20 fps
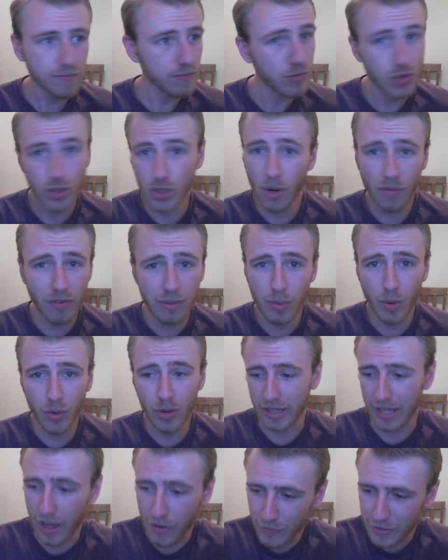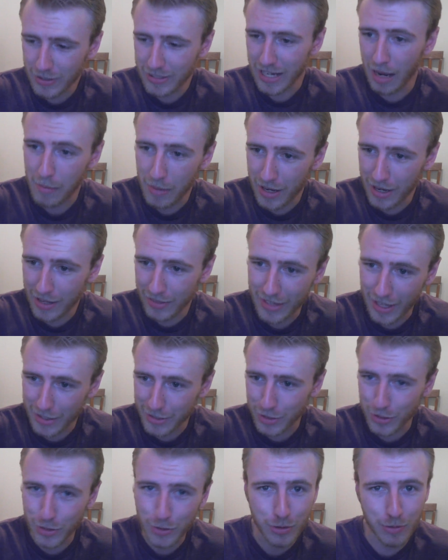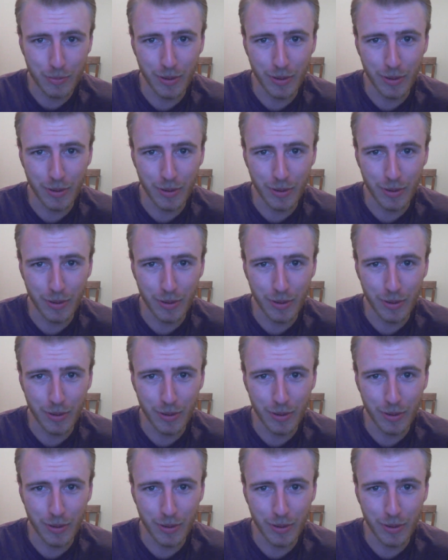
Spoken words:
So every morning, every time I hit that snooze